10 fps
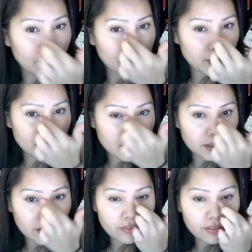just to
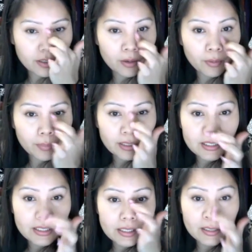even out my
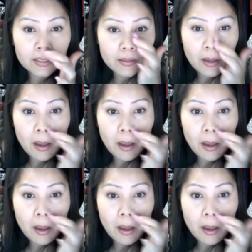skin